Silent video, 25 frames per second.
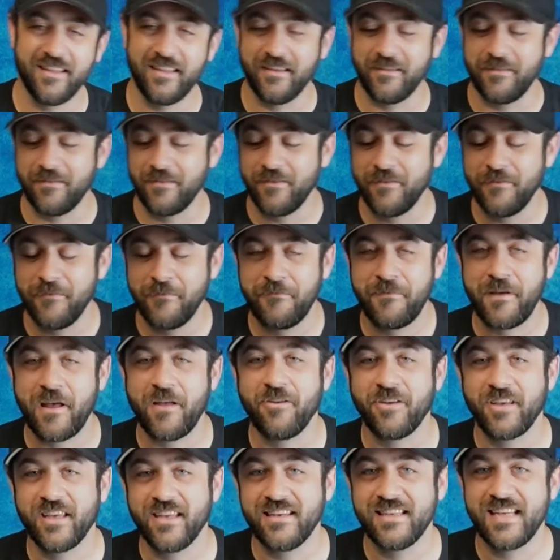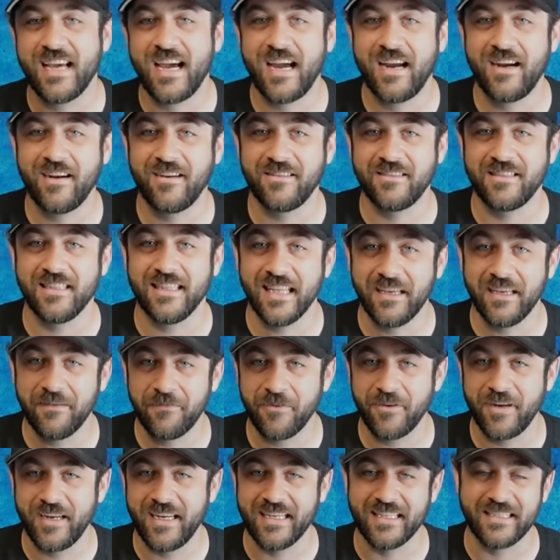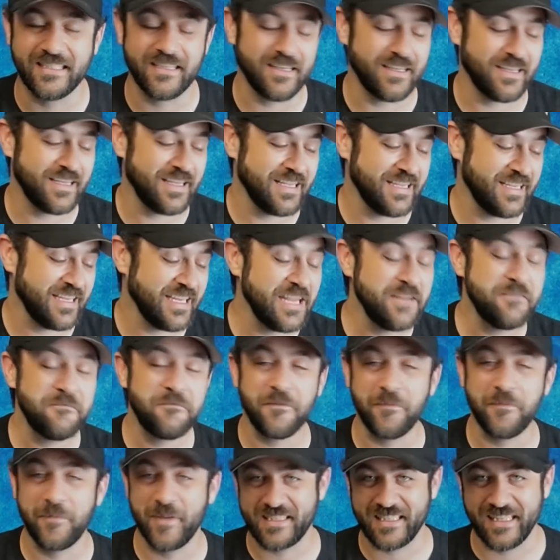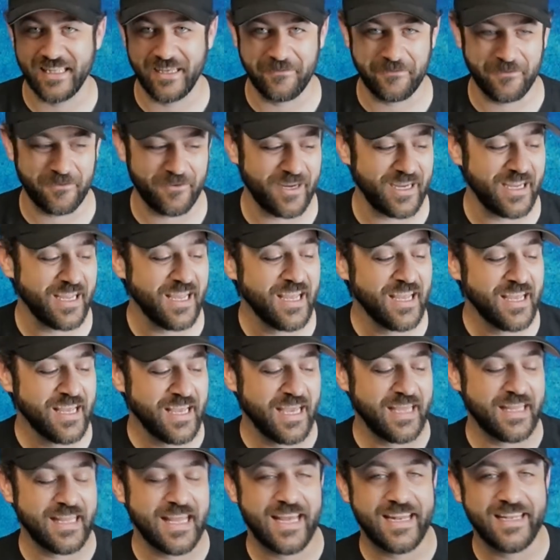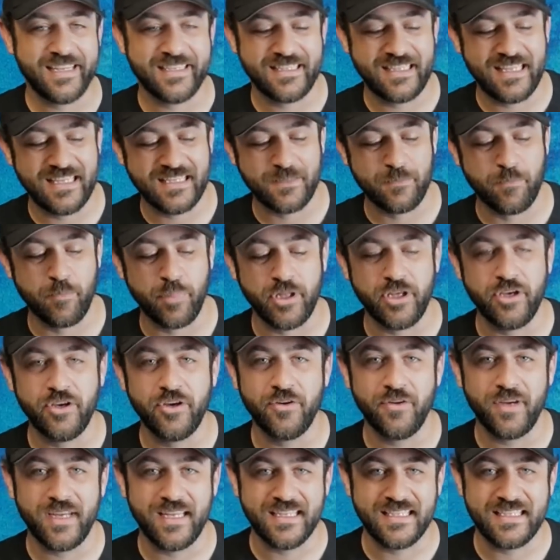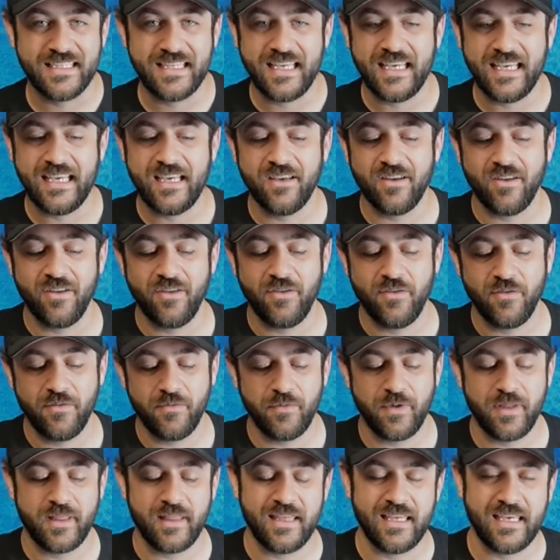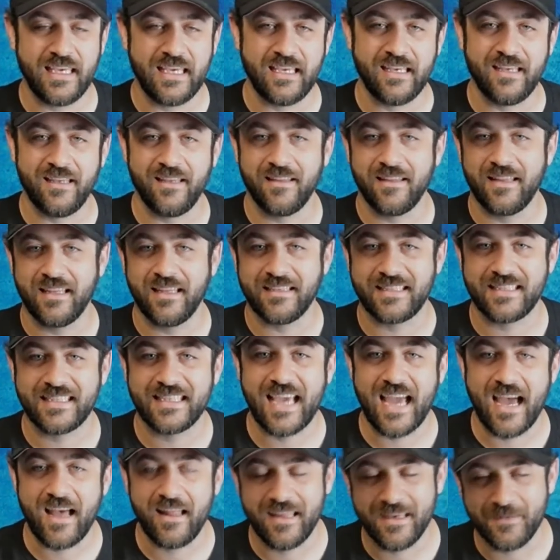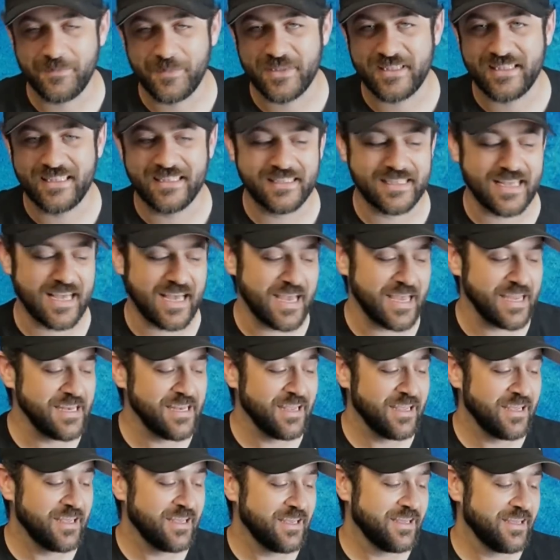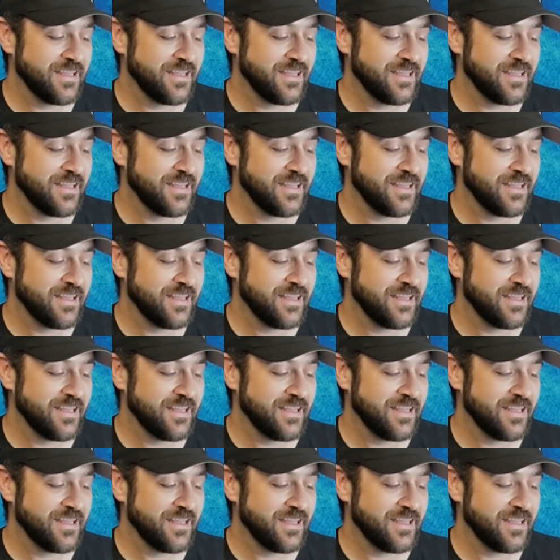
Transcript: The Falcon Tires livery is an infamous livery, and that is this blue and teal with the scallops design.